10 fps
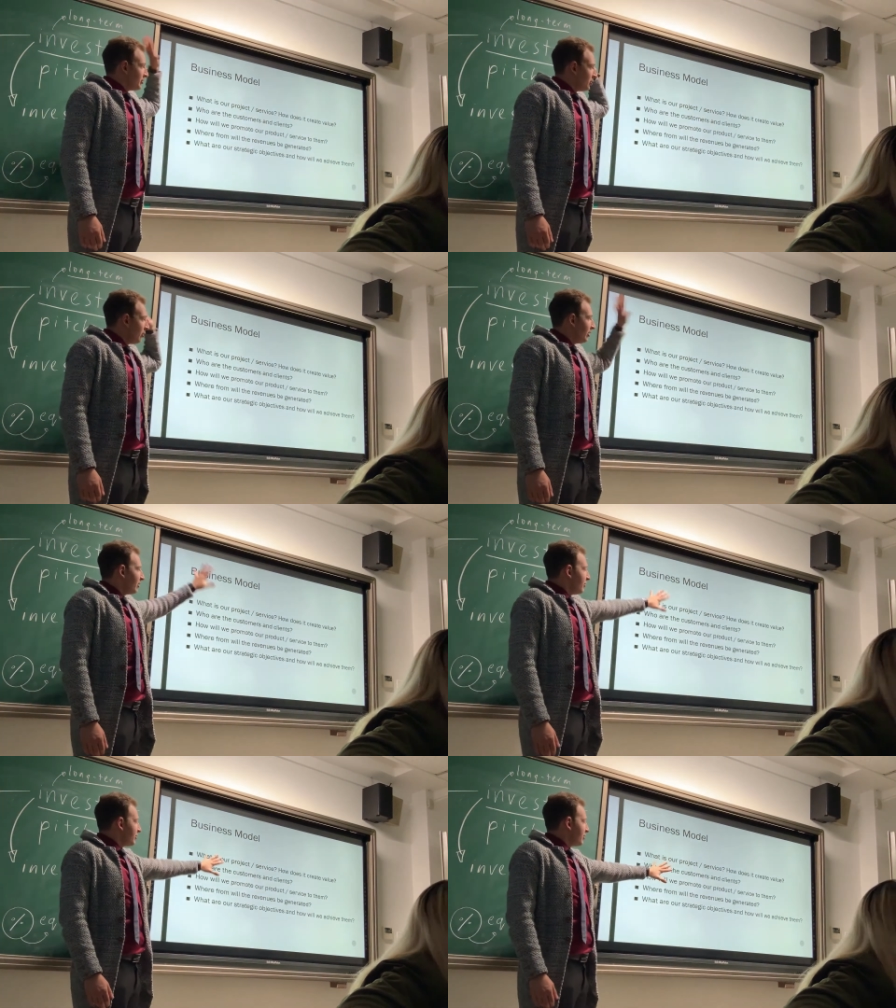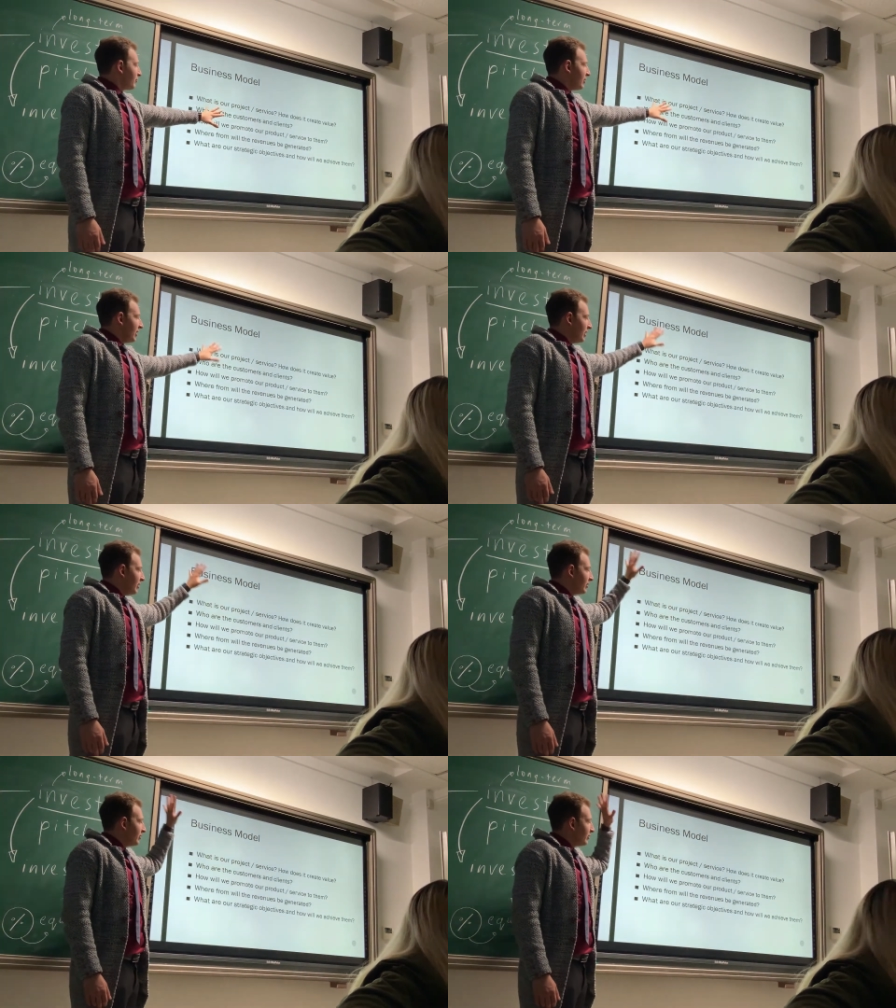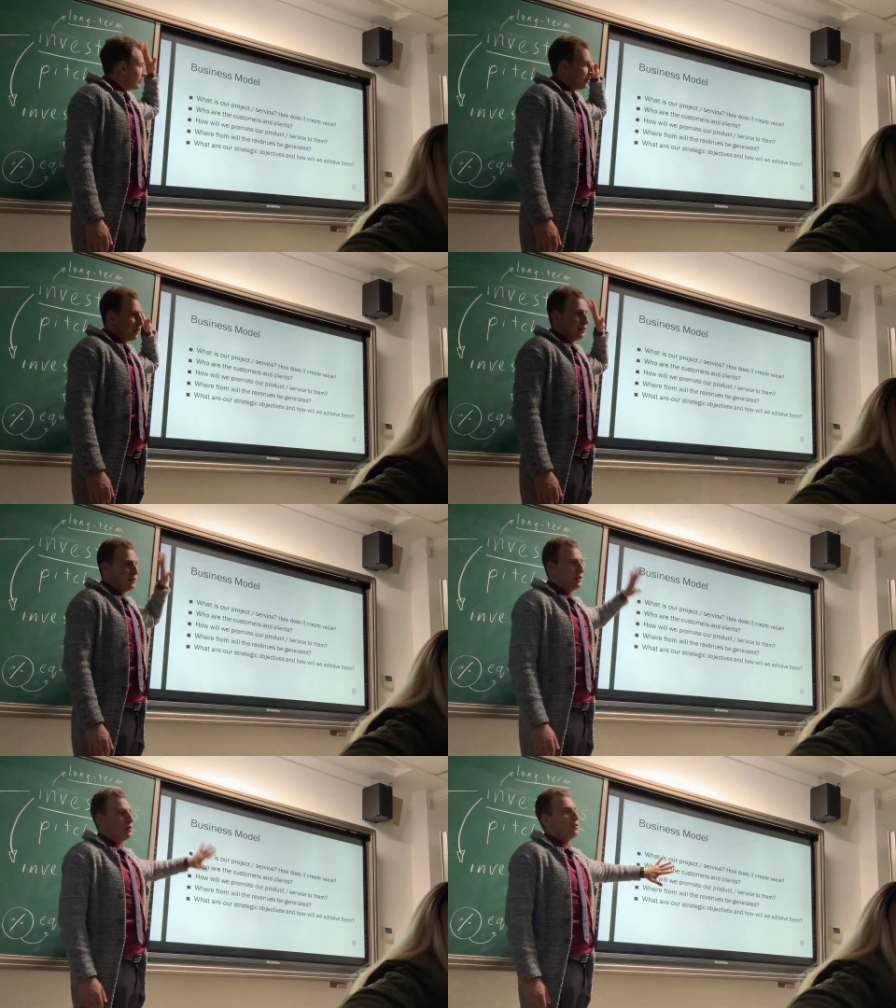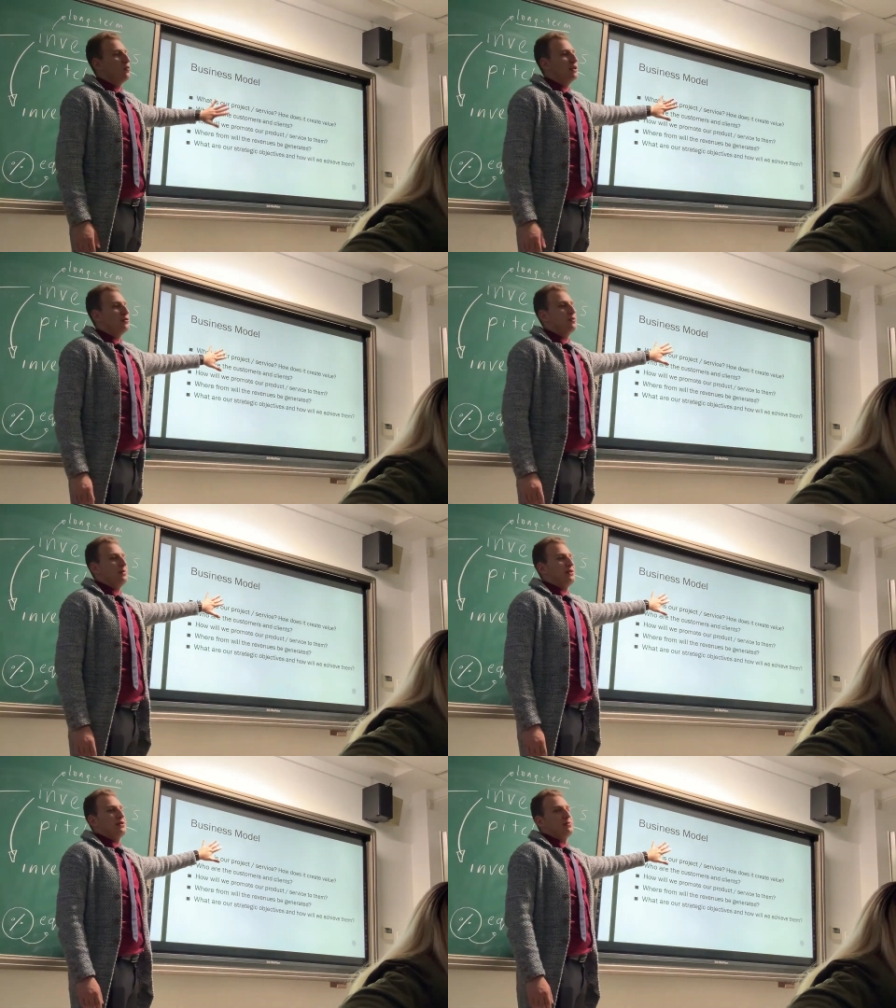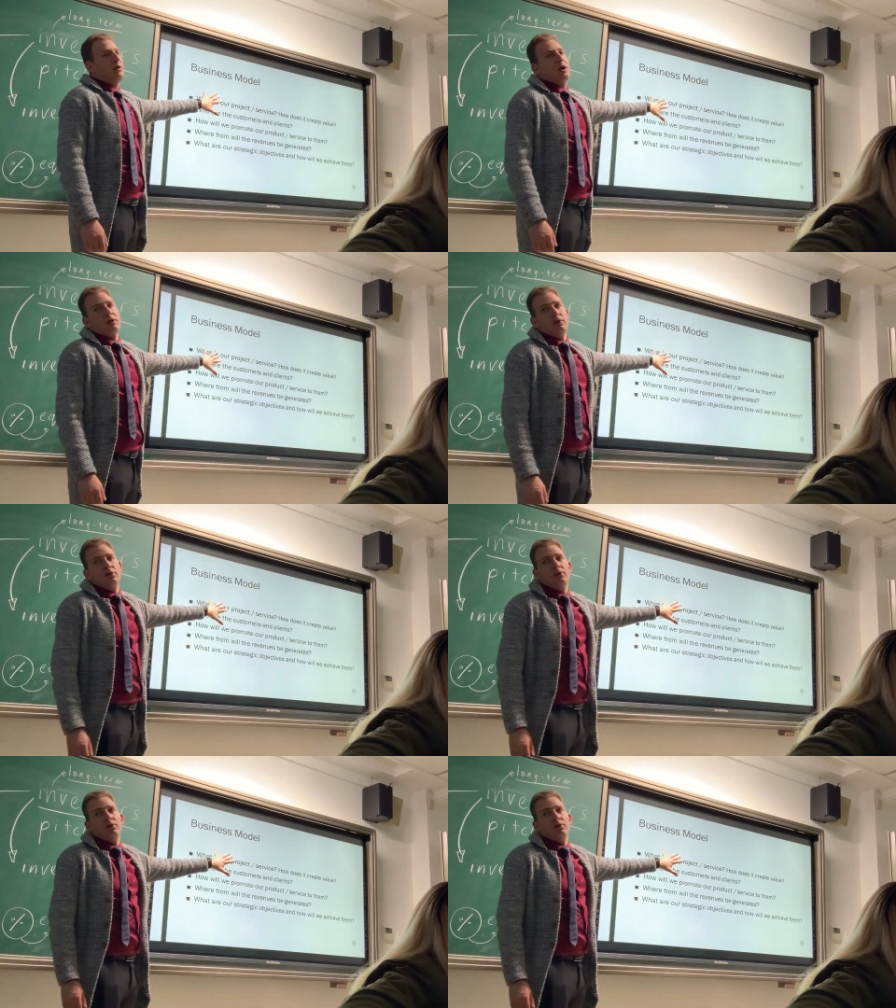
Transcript: starting a business plan, consider what's your business model.